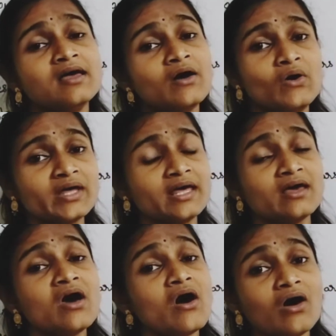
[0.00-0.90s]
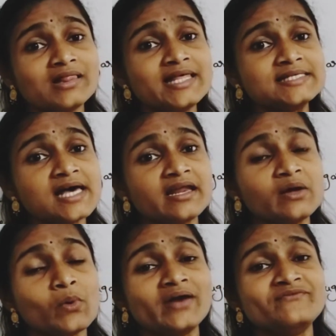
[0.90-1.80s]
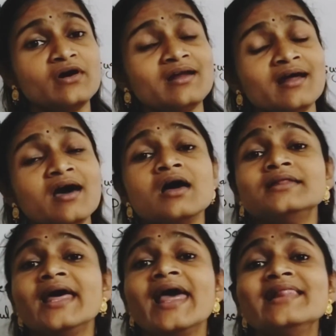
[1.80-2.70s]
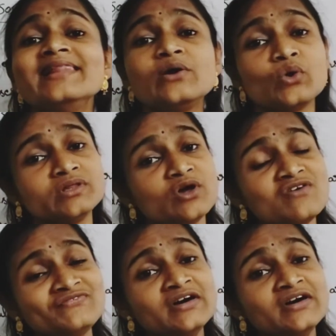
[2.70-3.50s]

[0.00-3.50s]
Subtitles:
Okay, all these are required for the healthy growth of